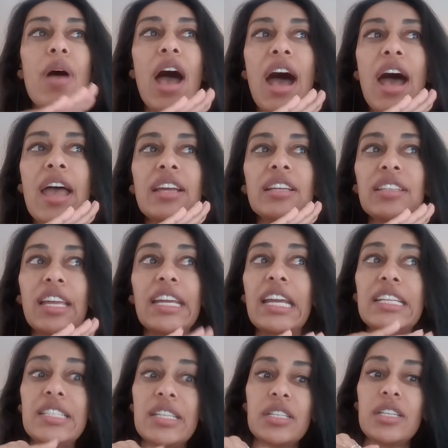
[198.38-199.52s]
I
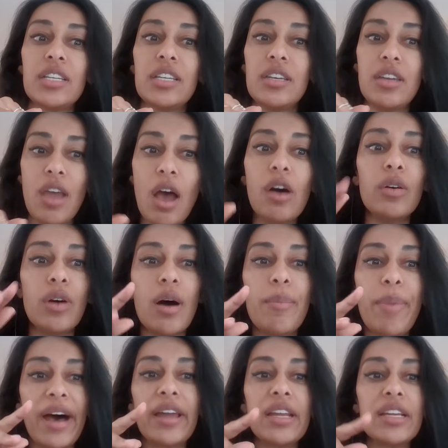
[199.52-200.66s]
didn't know
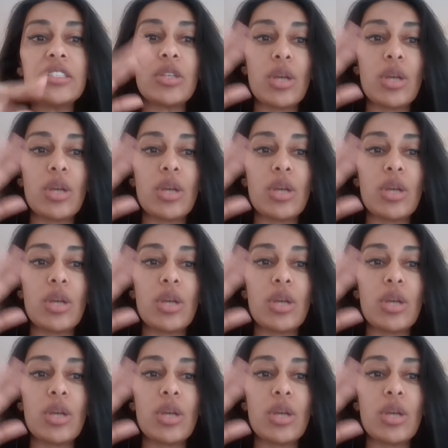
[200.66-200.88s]
about it.